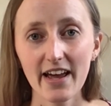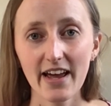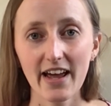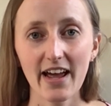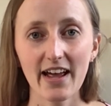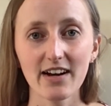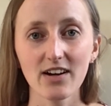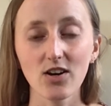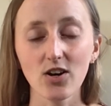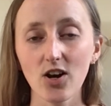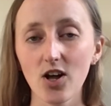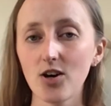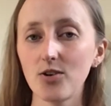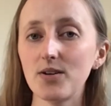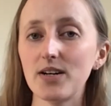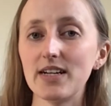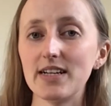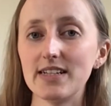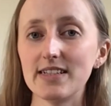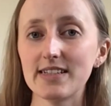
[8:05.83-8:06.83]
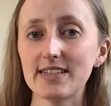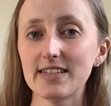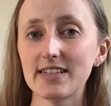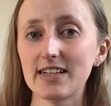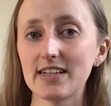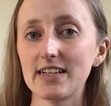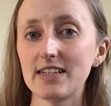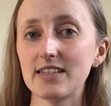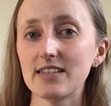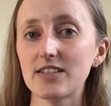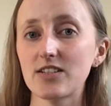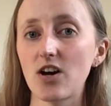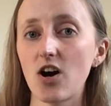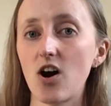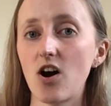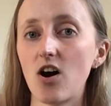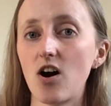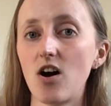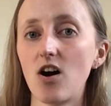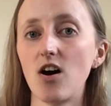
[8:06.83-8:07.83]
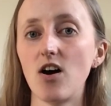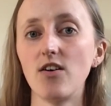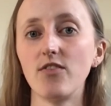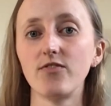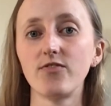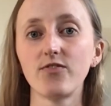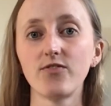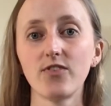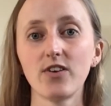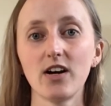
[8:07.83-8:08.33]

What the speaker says: had a lower incidence of